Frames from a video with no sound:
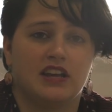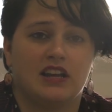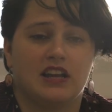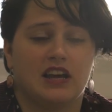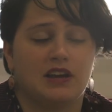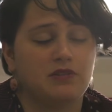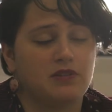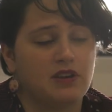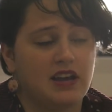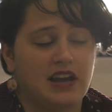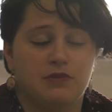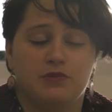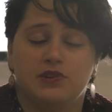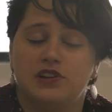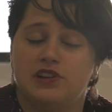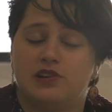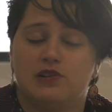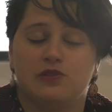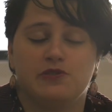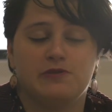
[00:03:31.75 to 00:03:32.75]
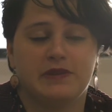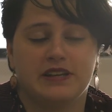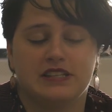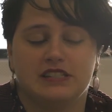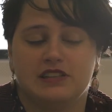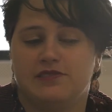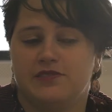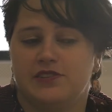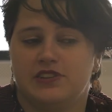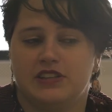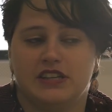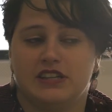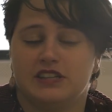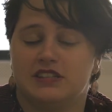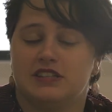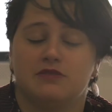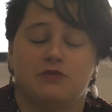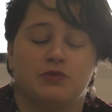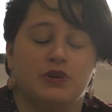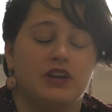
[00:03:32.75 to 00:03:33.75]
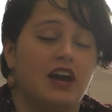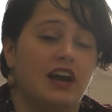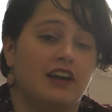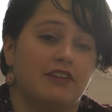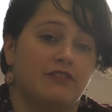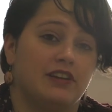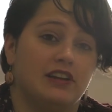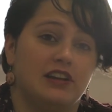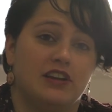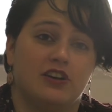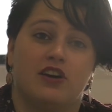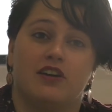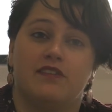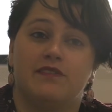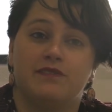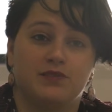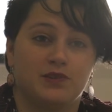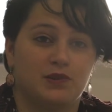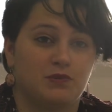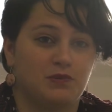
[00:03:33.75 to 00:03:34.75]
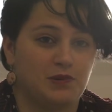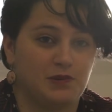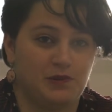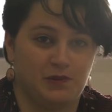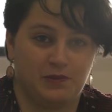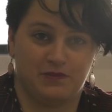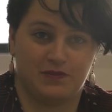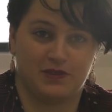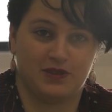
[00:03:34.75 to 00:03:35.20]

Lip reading: and I will include myself on this, we got really comfortable.